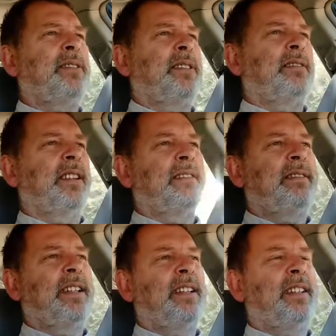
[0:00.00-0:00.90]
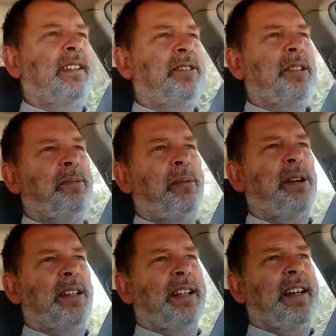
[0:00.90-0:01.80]
So I looked them up
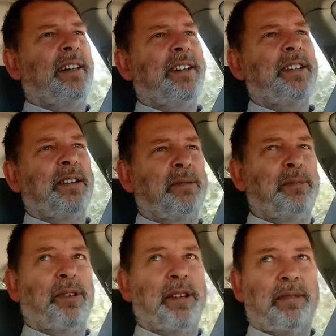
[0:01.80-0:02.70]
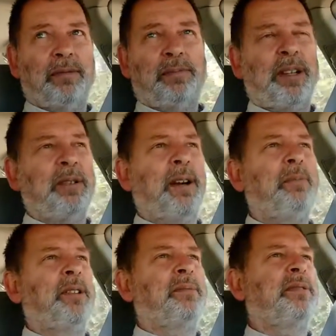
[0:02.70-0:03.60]
online. They seem to be pretty
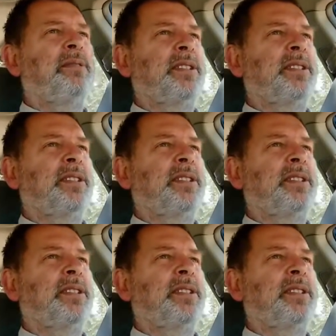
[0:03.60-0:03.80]
reputable.